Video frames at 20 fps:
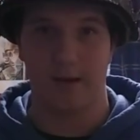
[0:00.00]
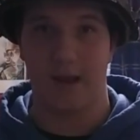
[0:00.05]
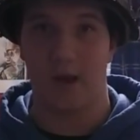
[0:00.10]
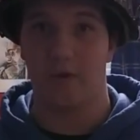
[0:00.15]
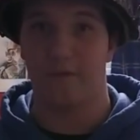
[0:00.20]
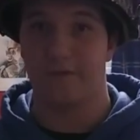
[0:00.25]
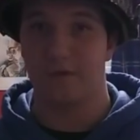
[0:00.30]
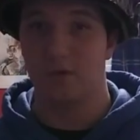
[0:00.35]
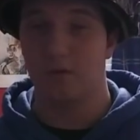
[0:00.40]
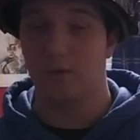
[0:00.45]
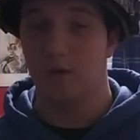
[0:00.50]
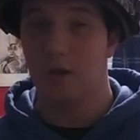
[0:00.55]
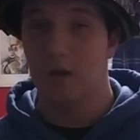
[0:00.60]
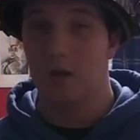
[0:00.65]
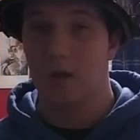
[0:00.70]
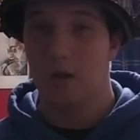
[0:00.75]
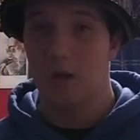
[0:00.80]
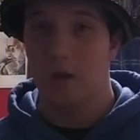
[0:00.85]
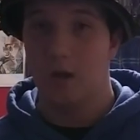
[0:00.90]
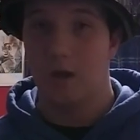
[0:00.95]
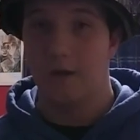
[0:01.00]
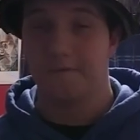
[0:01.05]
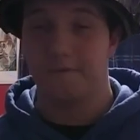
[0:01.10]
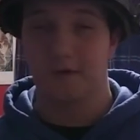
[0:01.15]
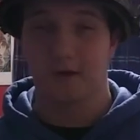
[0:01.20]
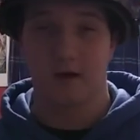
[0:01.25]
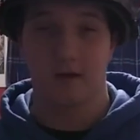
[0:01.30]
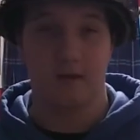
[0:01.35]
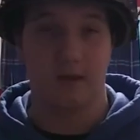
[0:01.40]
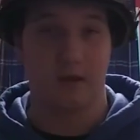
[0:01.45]
Now, if you're
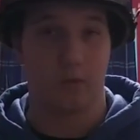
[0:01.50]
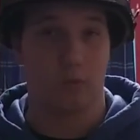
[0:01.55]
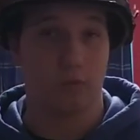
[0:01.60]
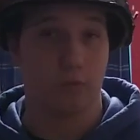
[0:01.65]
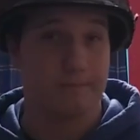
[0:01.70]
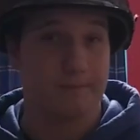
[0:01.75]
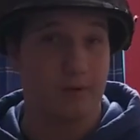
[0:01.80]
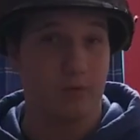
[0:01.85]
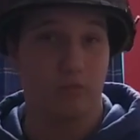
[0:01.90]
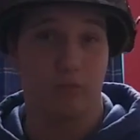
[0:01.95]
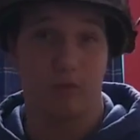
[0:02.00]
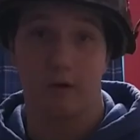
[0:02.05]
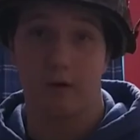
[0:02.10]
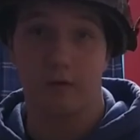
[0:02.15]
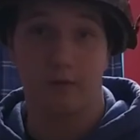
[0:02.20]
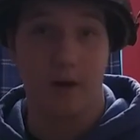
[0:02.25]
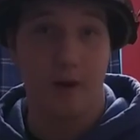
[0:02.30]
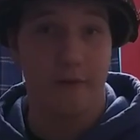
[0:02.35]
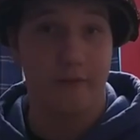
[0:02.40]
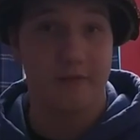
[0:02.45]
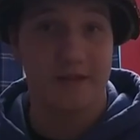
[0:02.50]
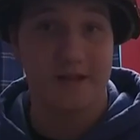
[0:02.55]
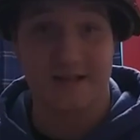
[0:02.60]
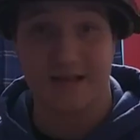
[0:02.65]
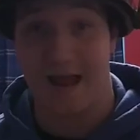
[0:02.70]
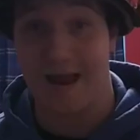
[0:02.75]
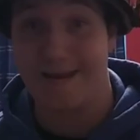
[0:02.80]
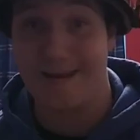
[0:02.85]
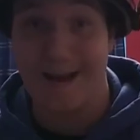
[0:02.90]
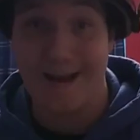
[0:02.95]
gonna like be running around with this
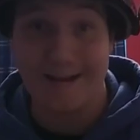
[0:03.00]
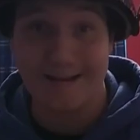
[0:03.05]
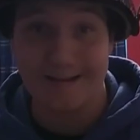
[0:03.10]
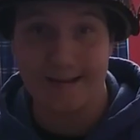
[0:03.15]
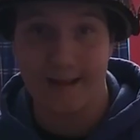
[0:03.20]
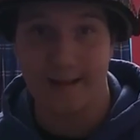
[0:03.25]
at night